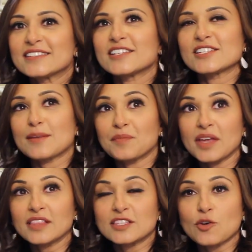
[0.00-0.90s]
Is this
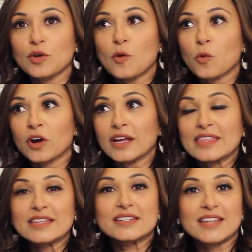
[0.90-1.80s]
something that's going to work
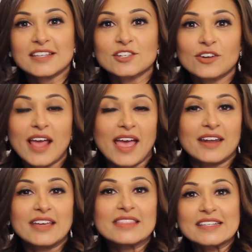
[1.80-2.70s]
in the desert
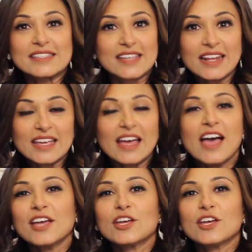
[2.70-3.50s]
and city?